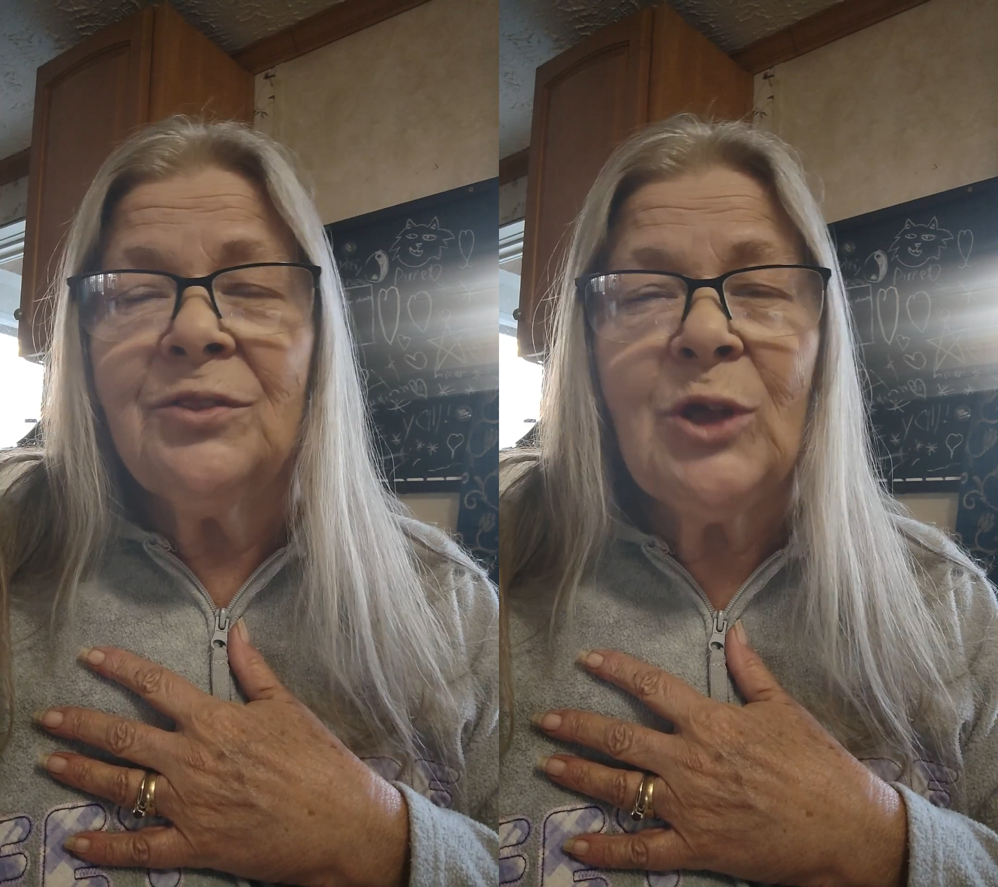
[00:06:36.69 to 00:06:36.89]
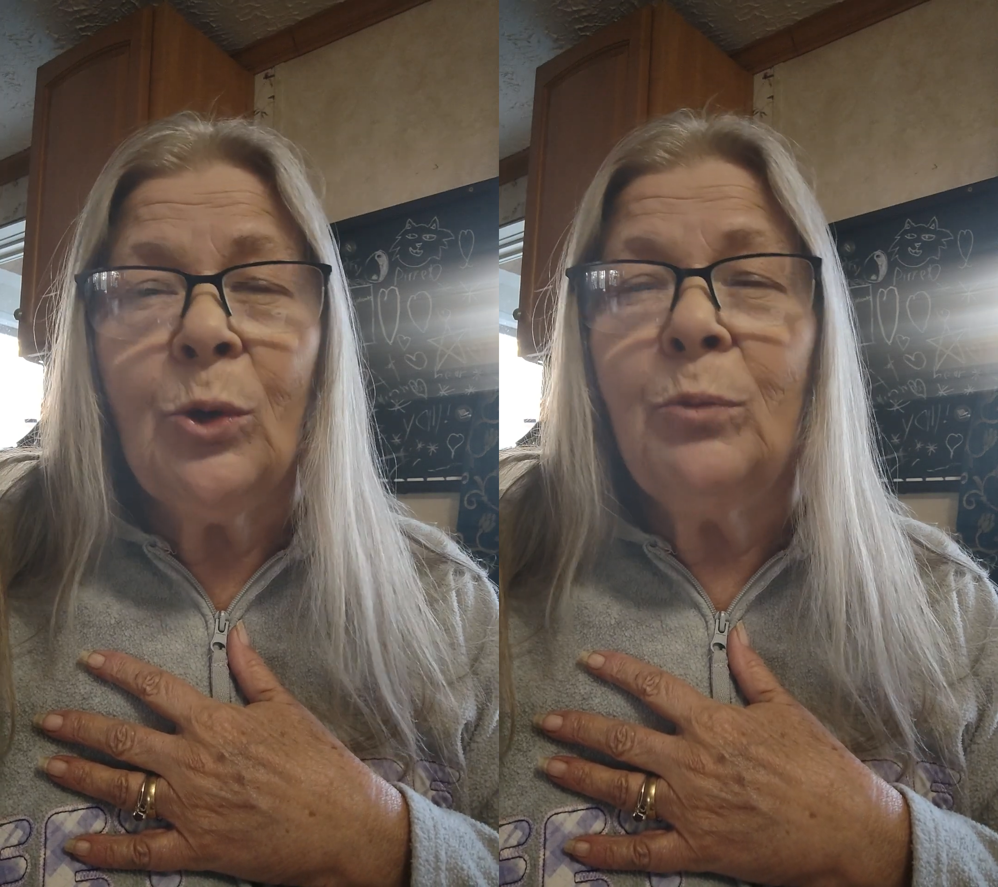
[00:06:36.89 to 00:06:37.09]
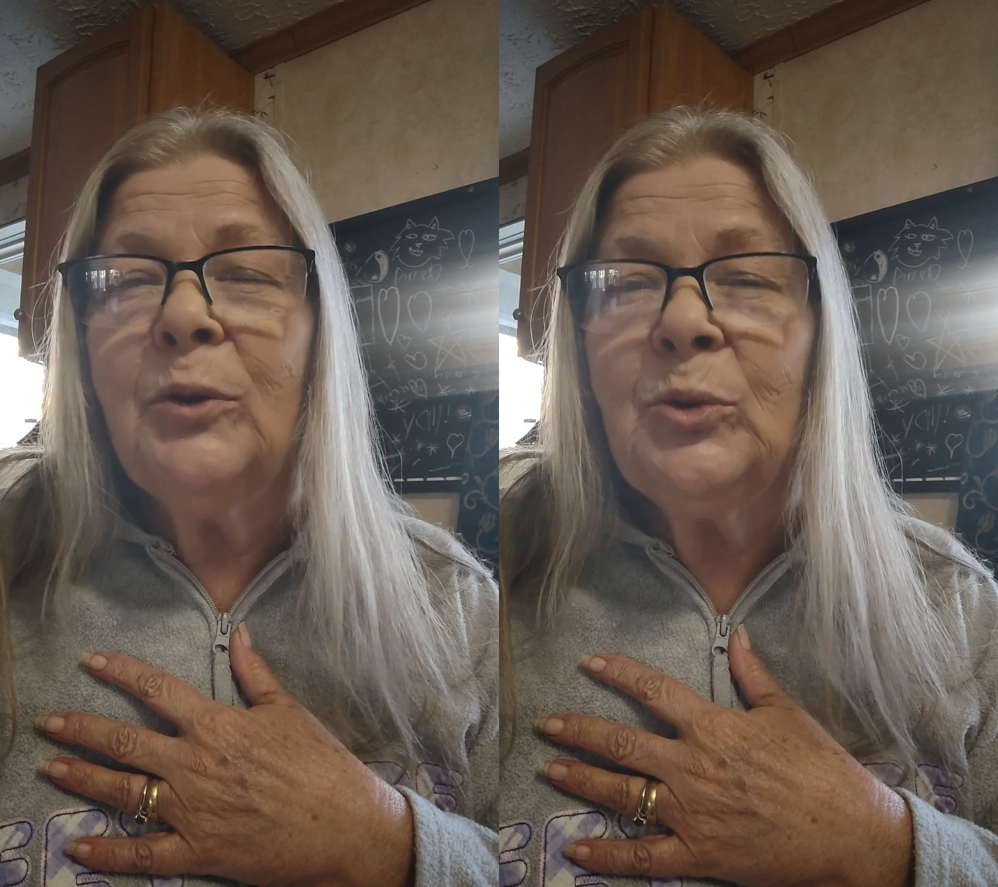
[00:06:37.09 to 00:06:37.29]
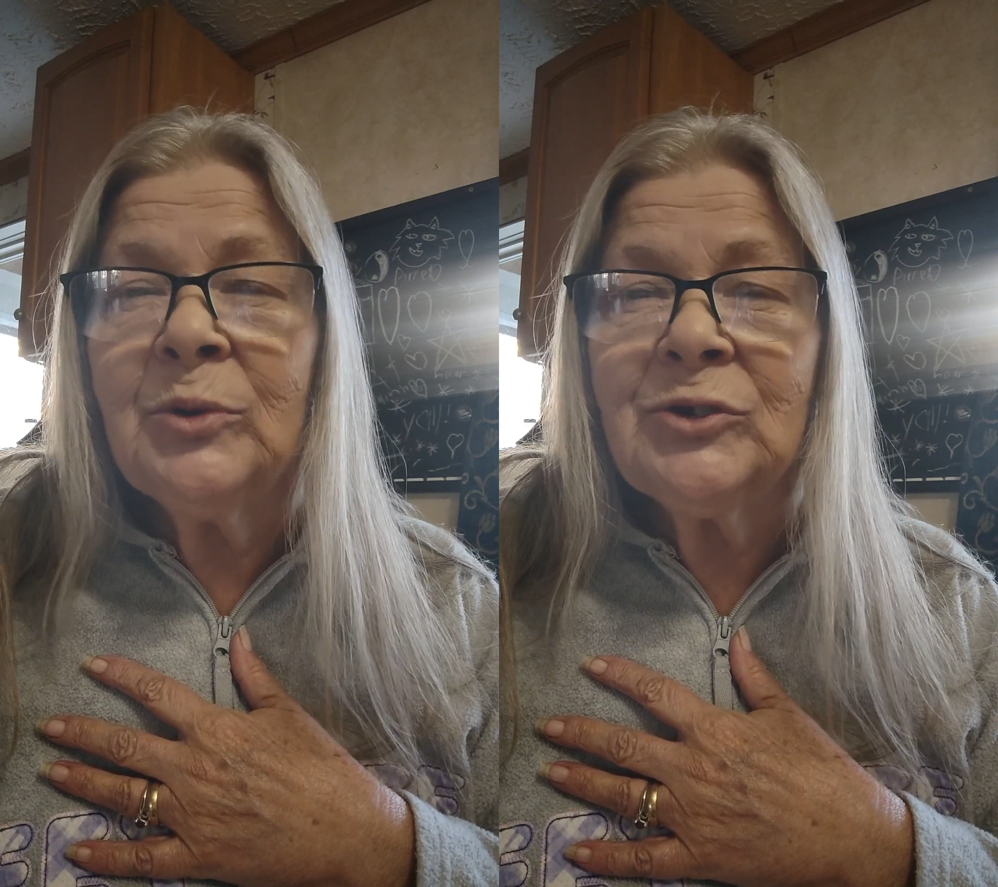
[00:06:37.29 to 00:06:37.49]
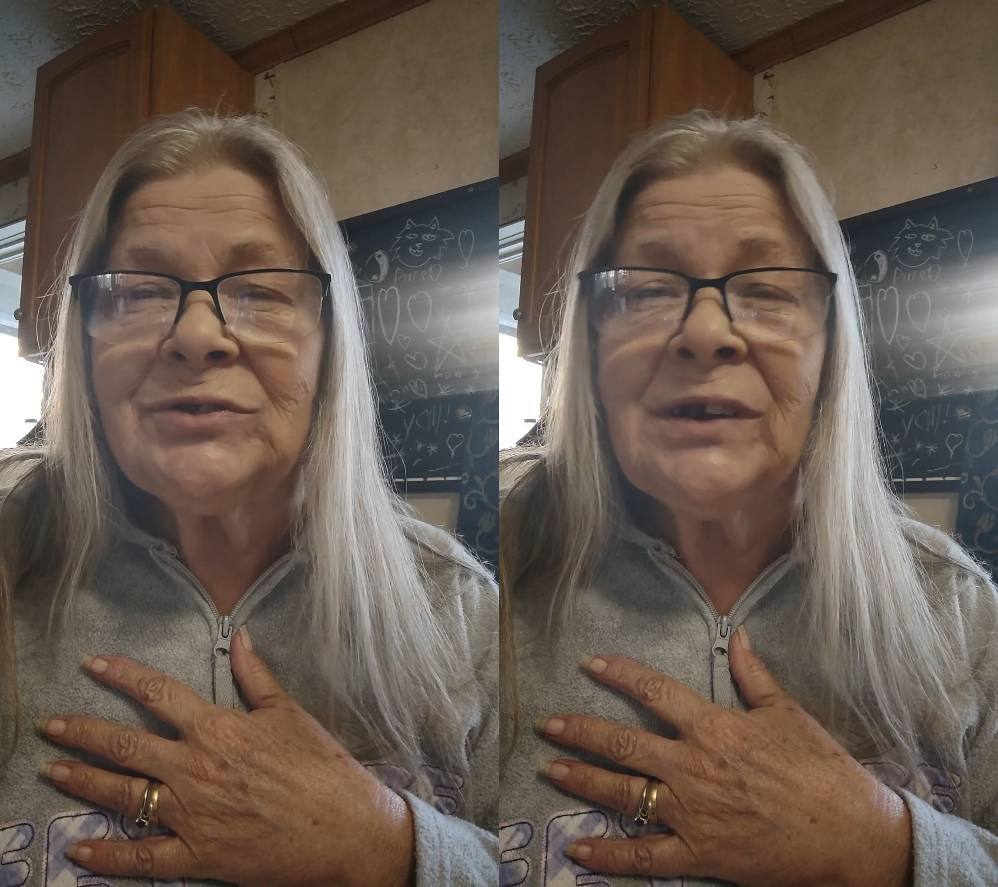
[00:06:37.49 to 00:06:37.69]
the old
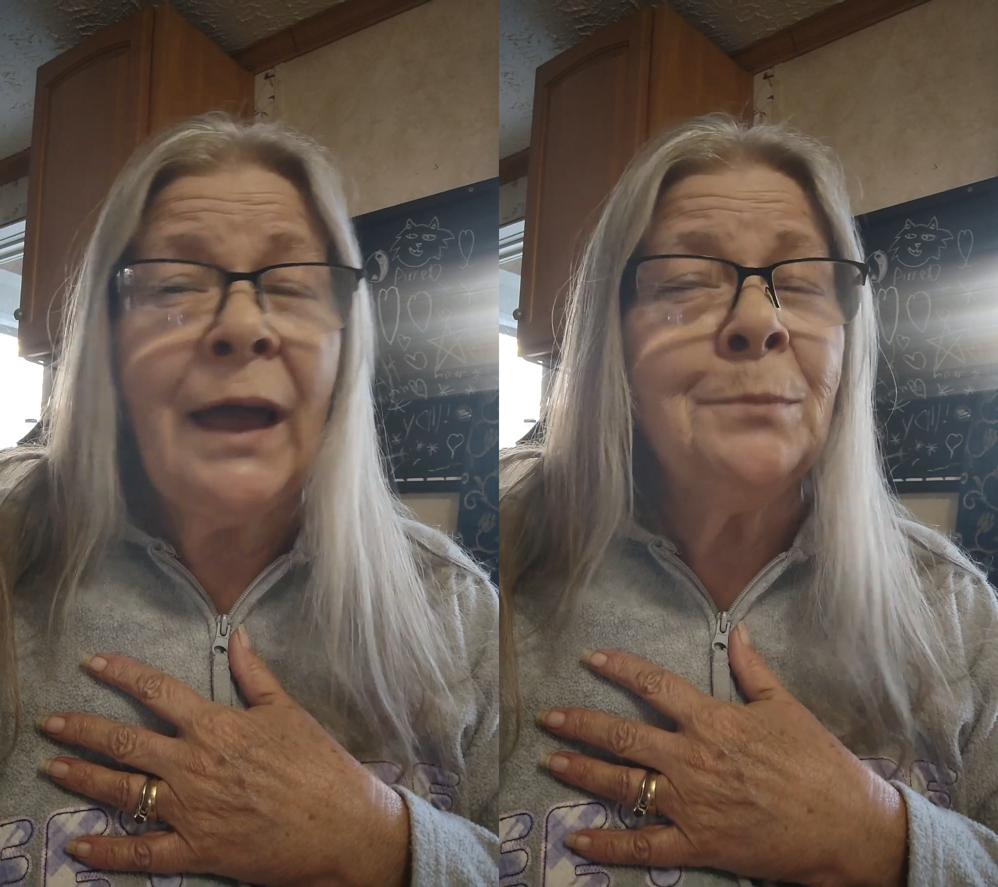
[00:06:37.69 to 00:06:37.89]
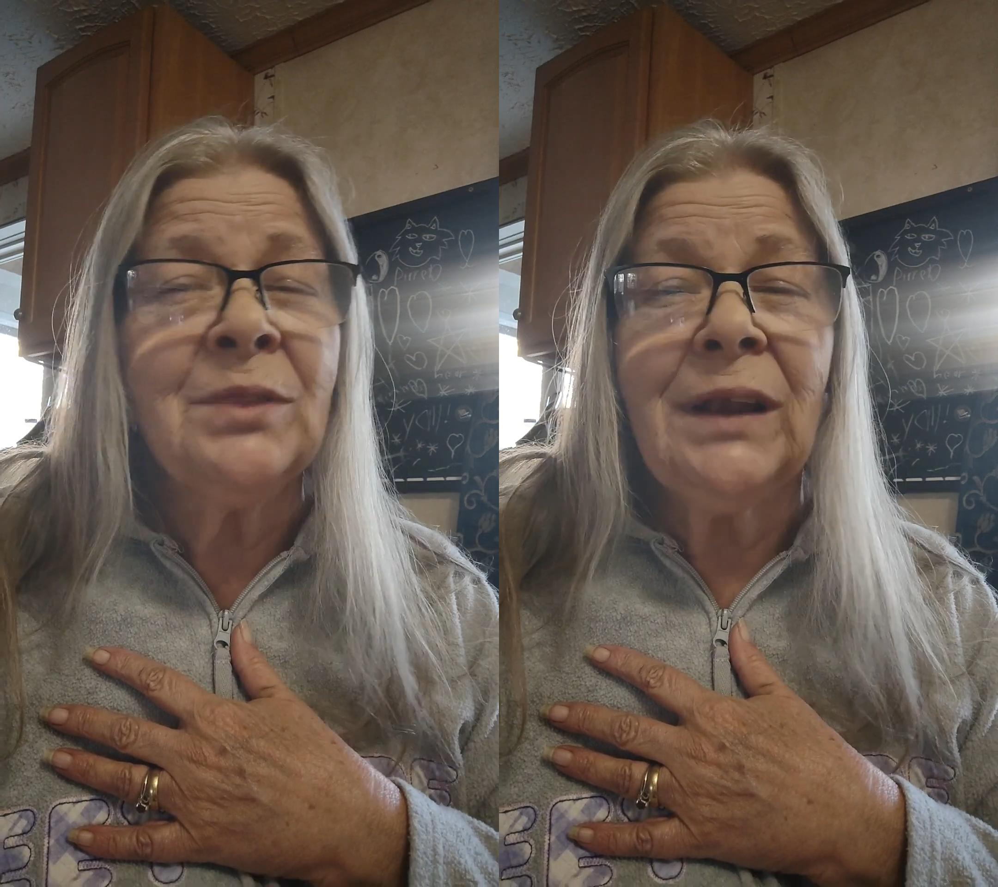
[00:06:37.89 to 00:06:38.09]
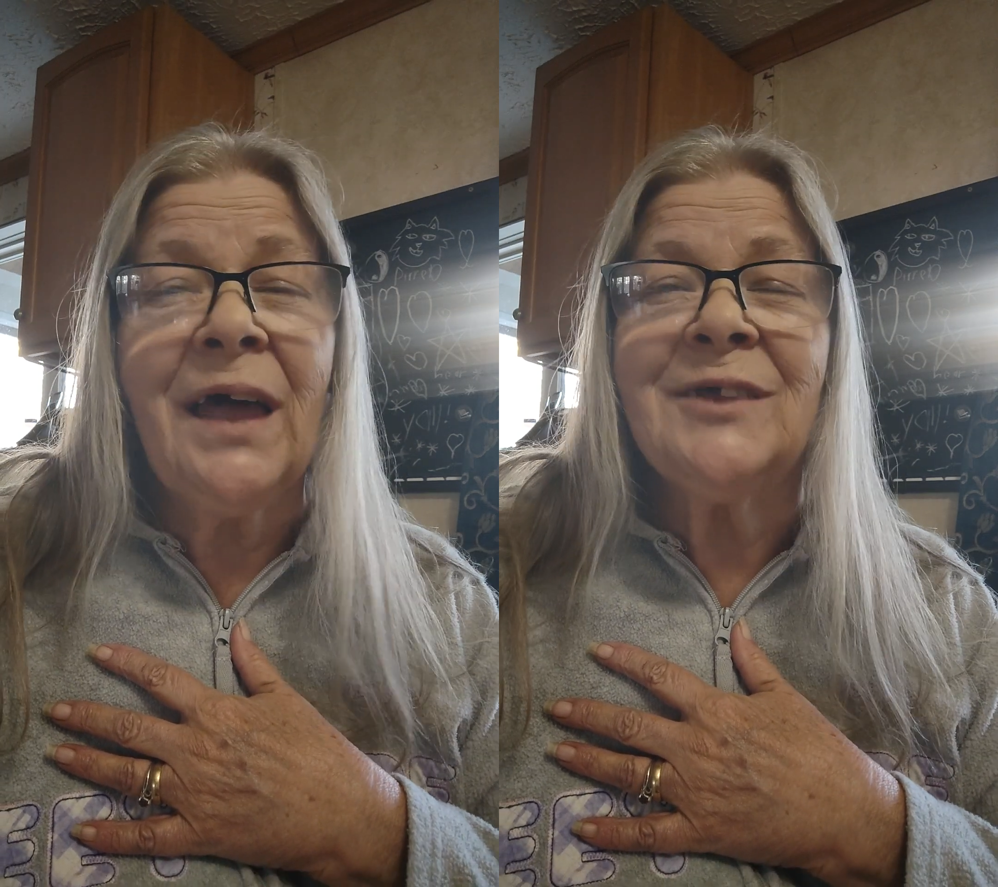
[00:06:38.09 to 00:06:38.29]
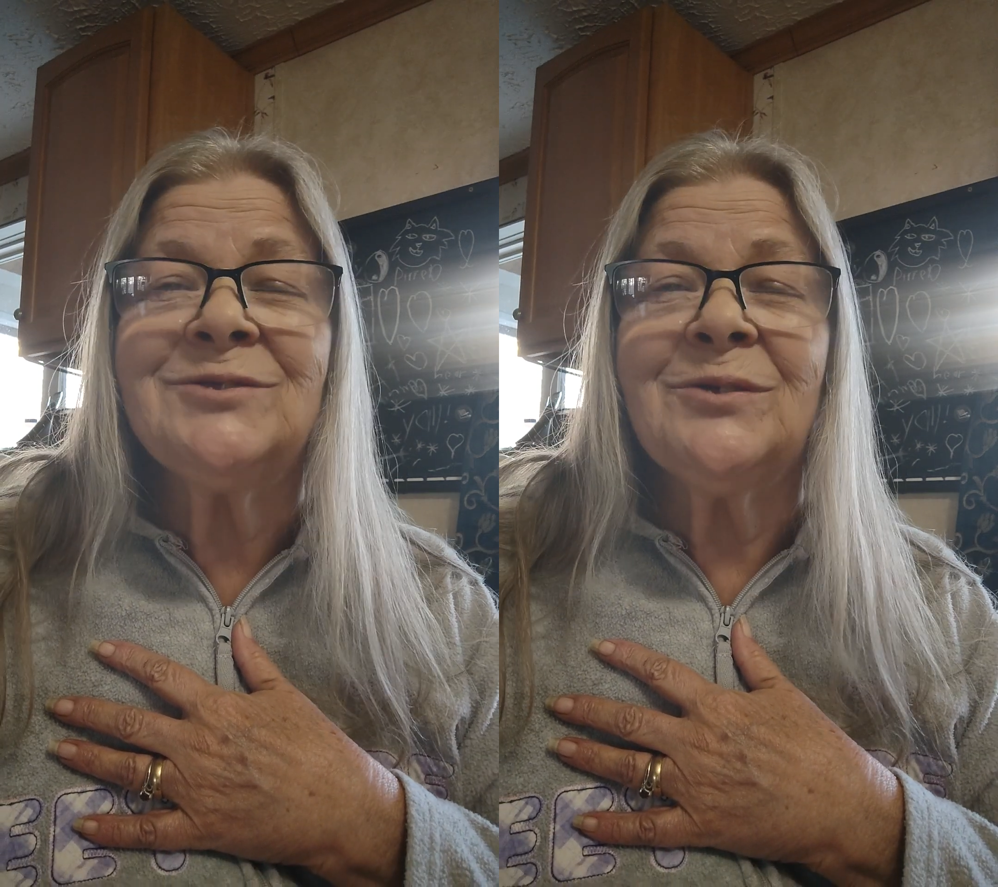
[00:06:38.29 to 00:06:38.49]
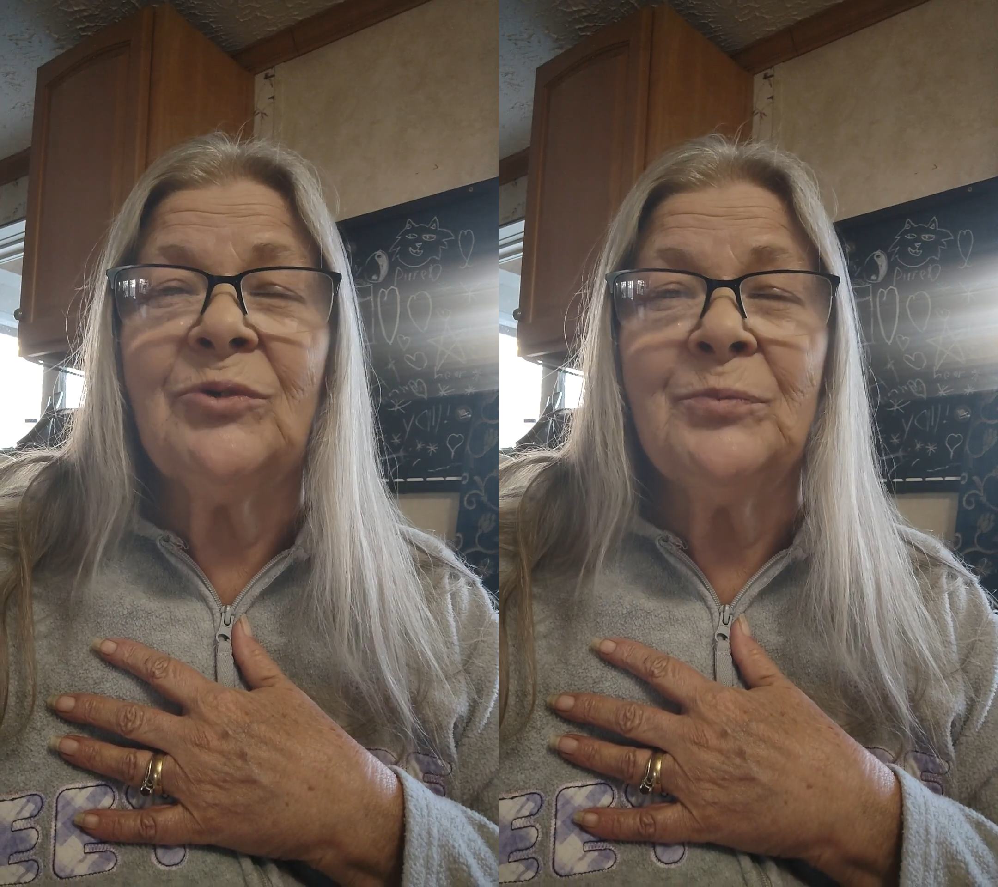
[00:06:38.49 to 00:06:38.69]
boomers, and I'm the
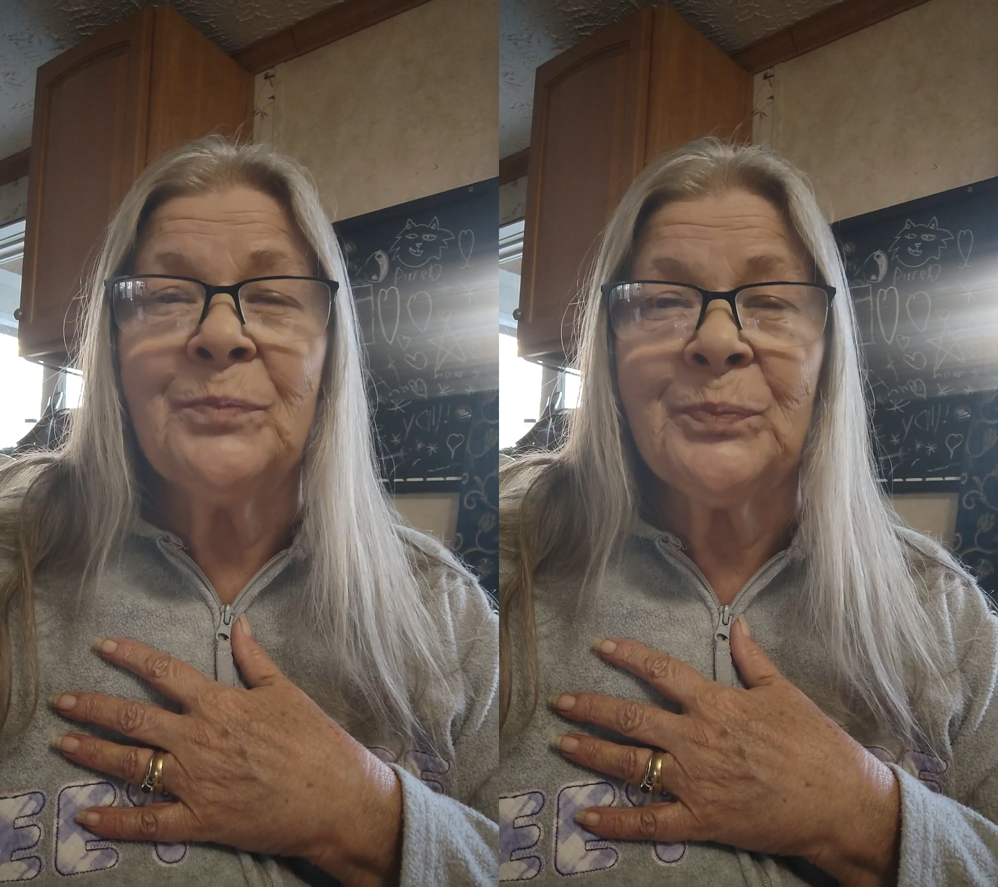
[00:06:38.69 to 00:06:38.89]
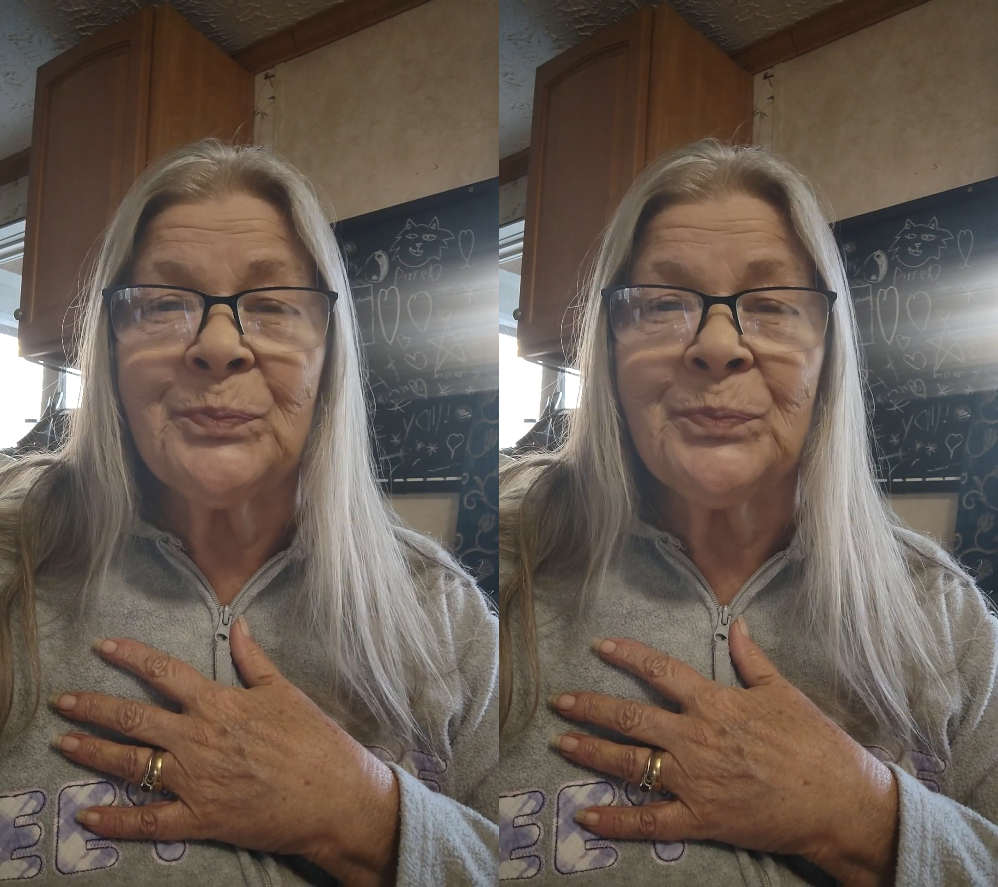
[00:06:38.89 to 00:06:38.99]
last of them,